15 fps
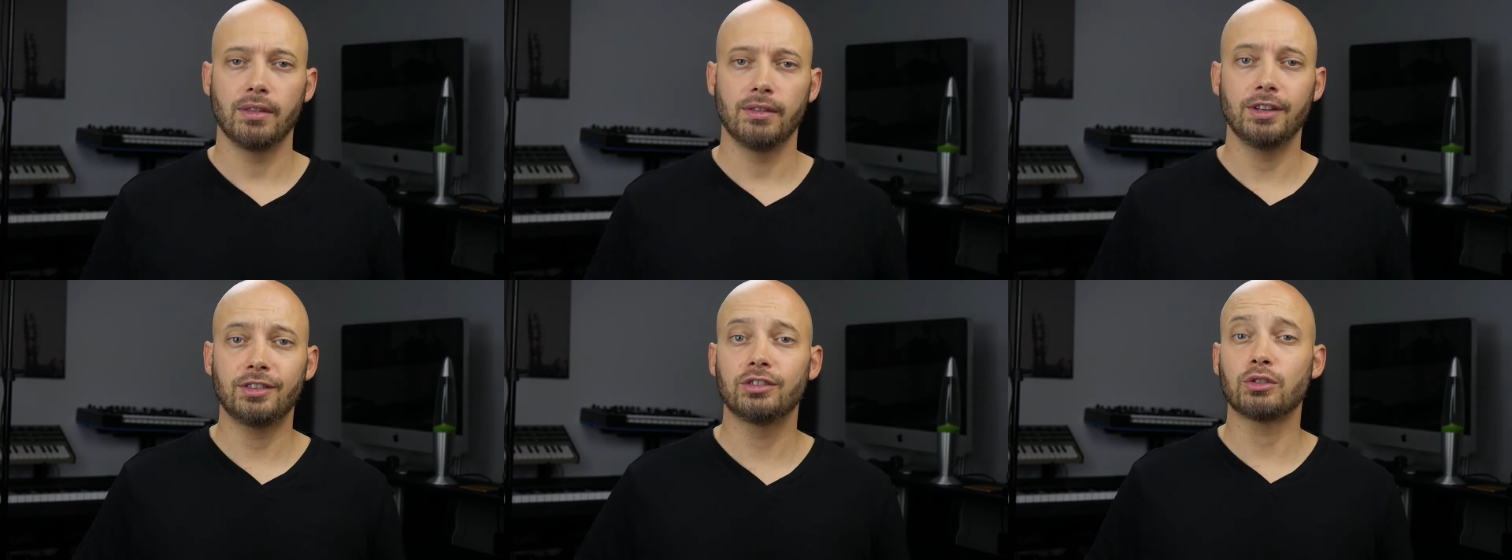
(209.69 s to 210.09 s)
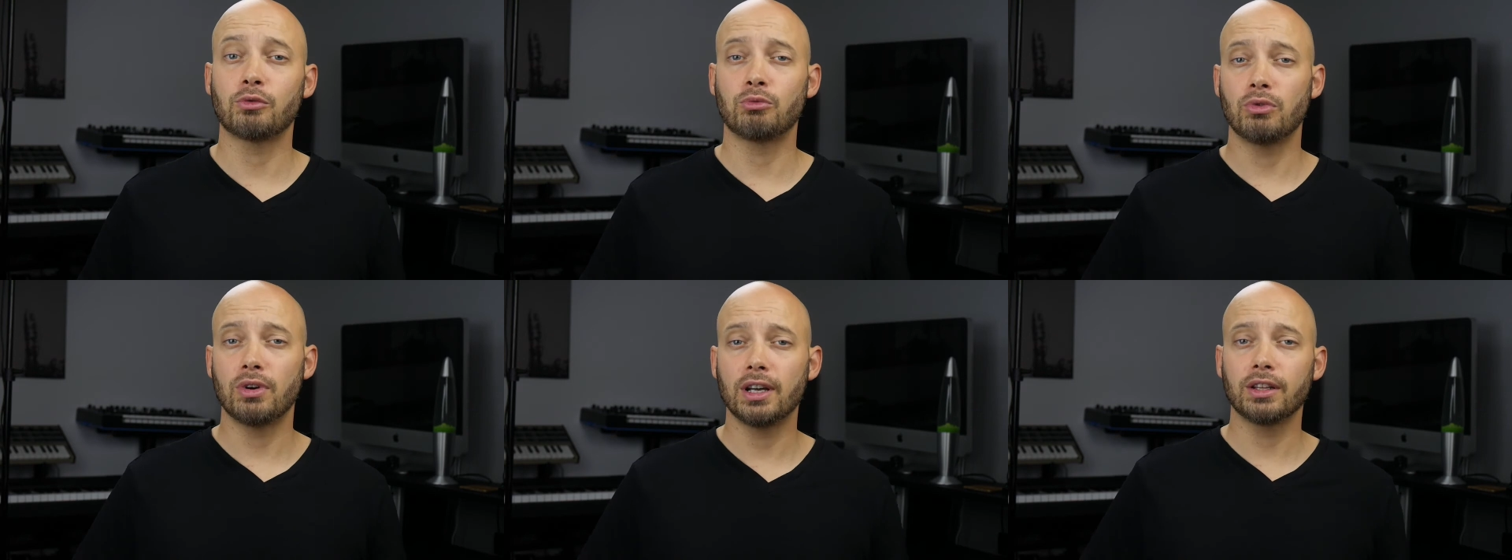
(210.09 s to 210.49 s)
This is a
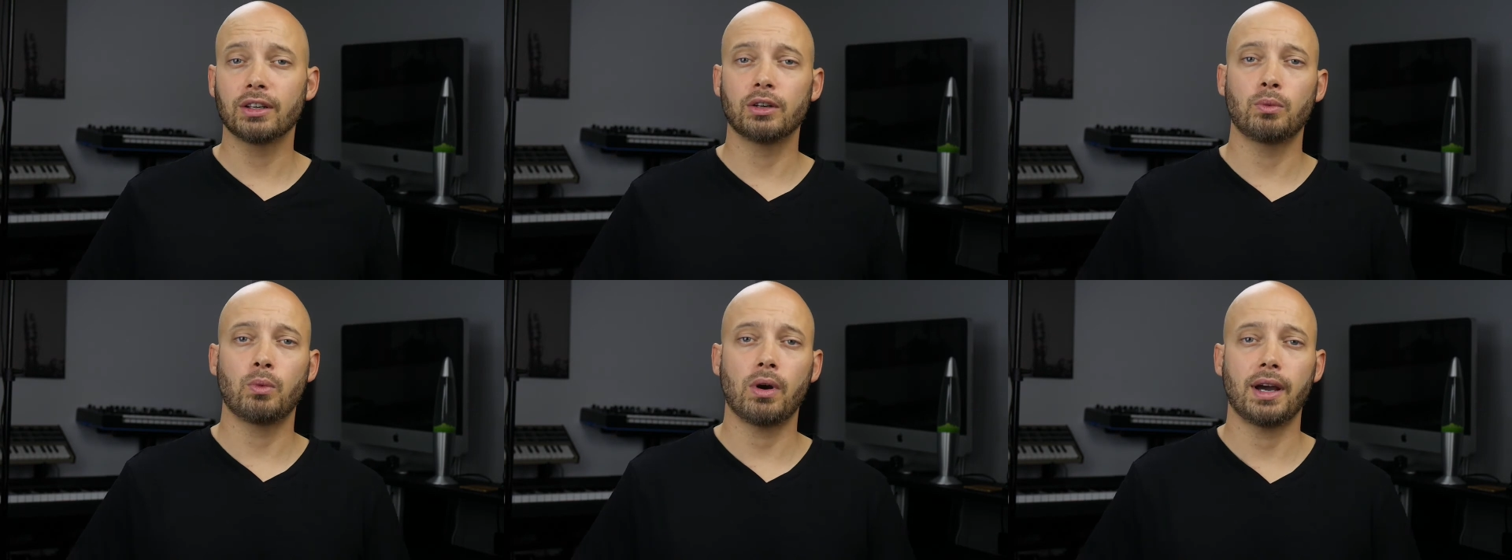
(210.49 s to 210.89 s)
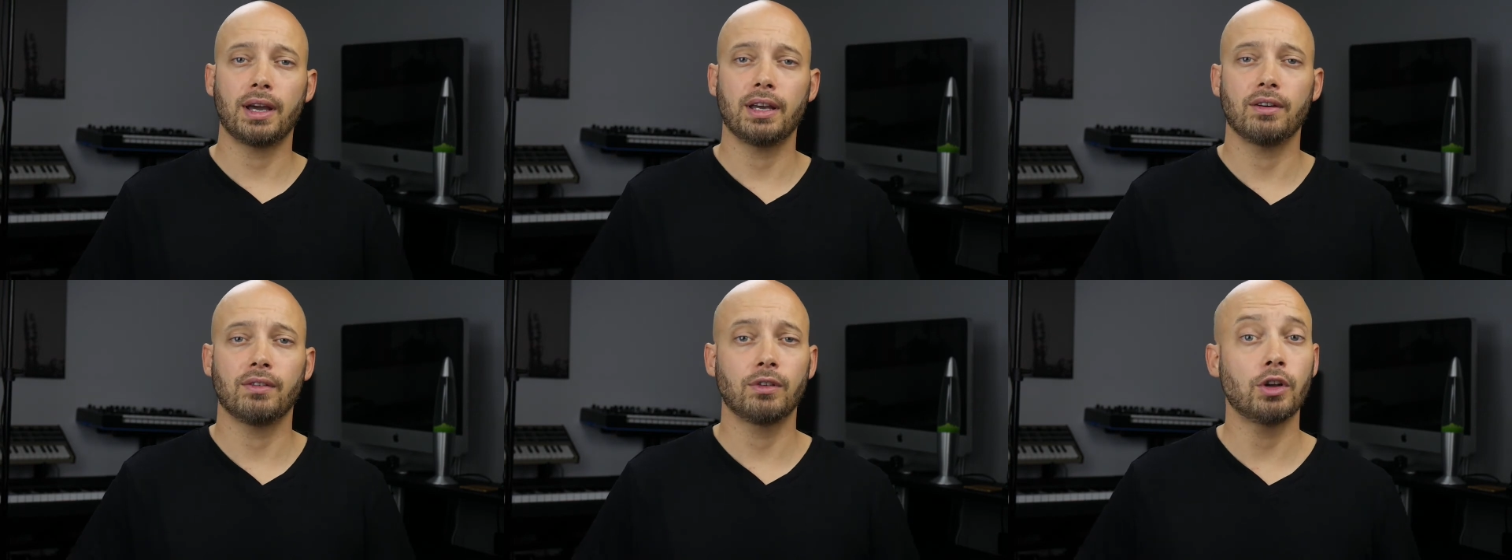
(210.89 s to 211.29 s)
really good
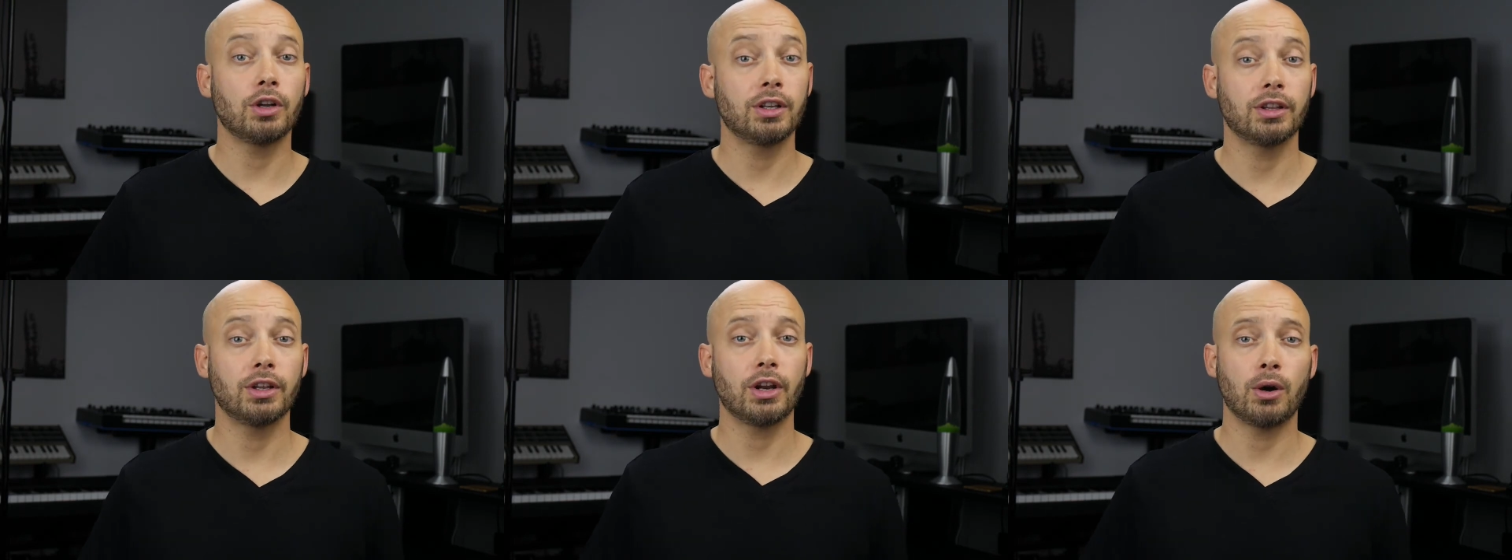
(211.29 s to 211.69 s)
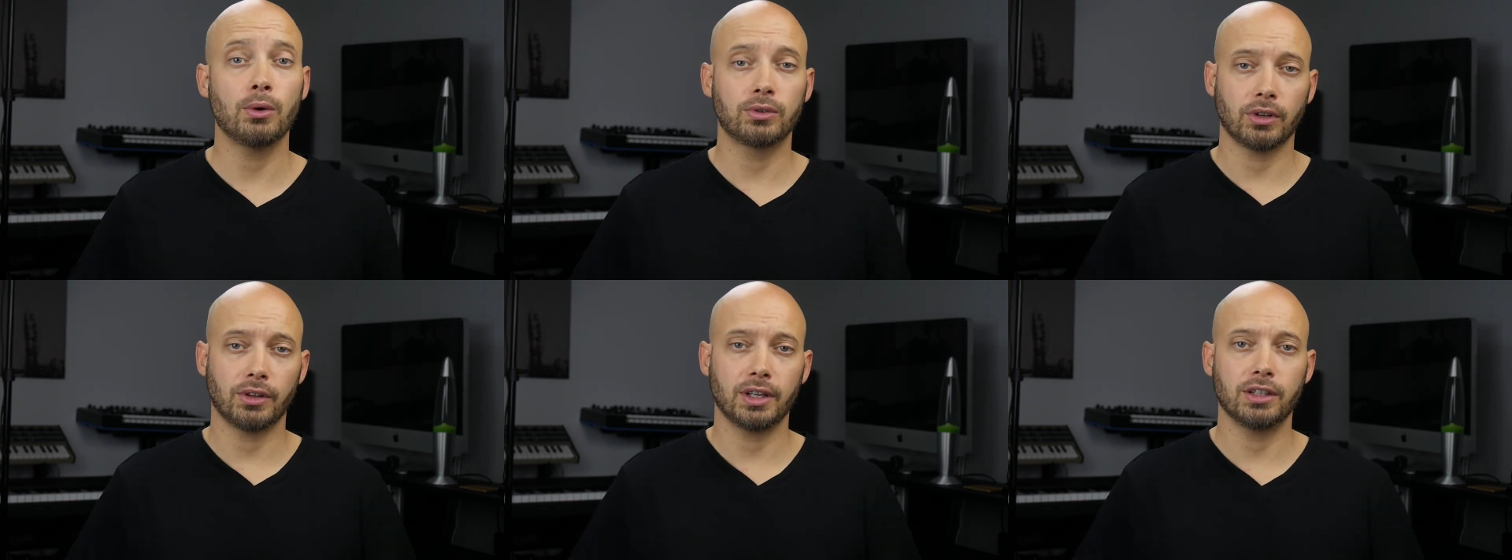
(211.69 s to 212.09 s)
way of learning the
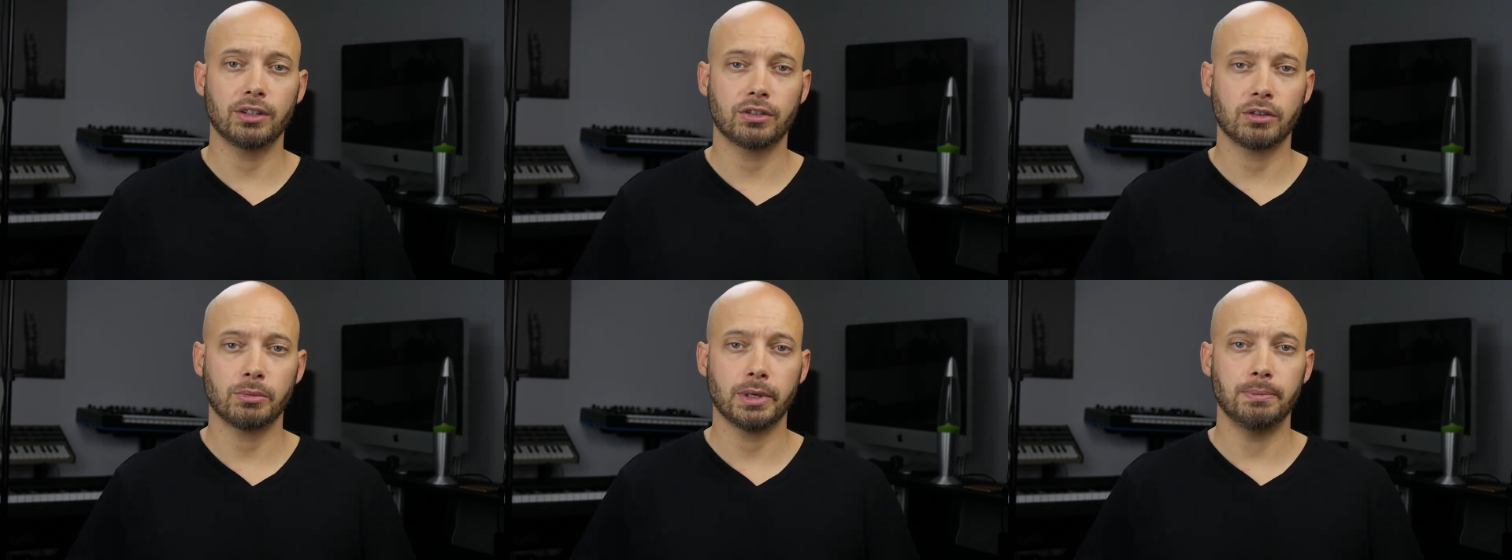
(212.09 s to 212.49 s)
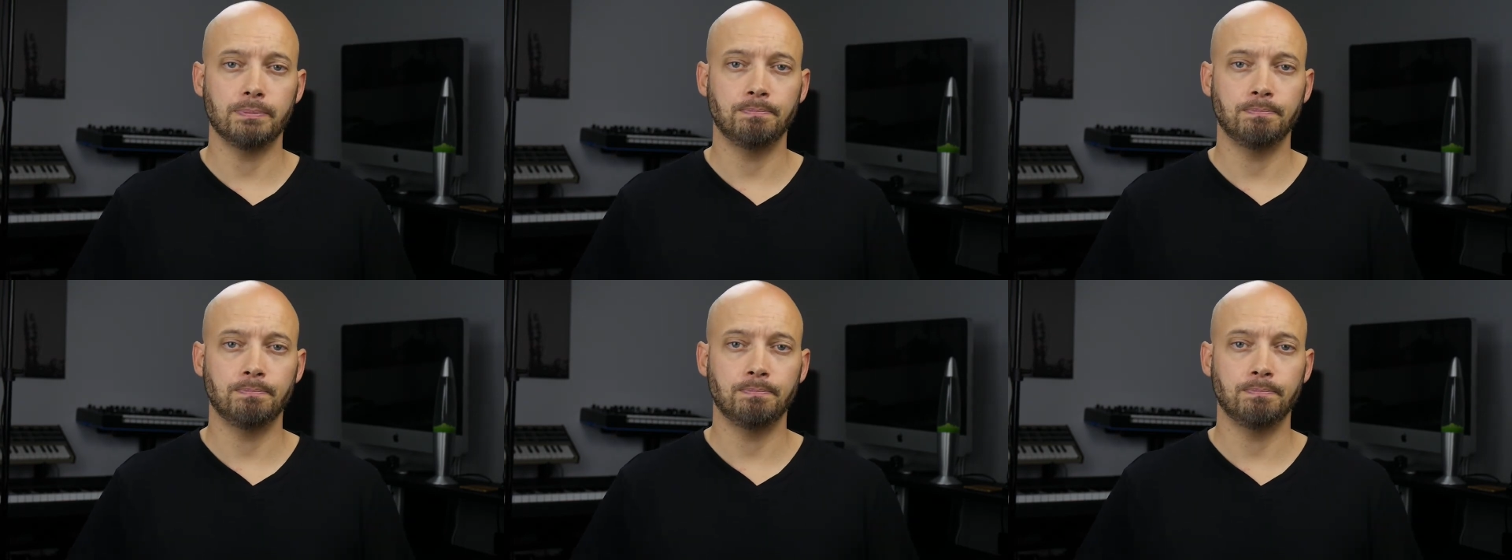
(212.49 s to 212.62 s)
notes on the instrument.